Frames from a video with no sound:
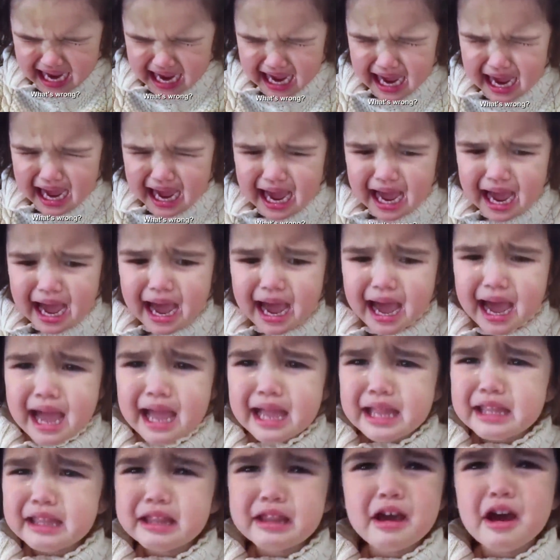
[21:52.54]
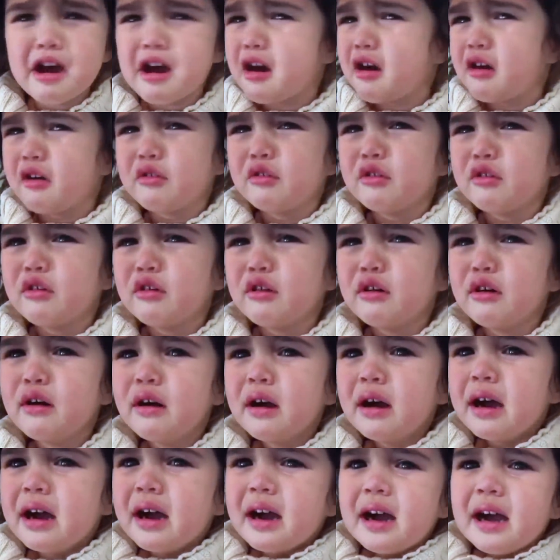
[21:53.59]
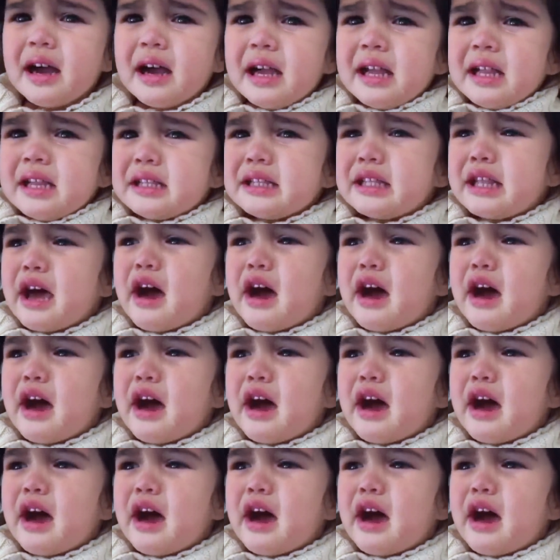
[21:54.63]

wrong? No. You okay?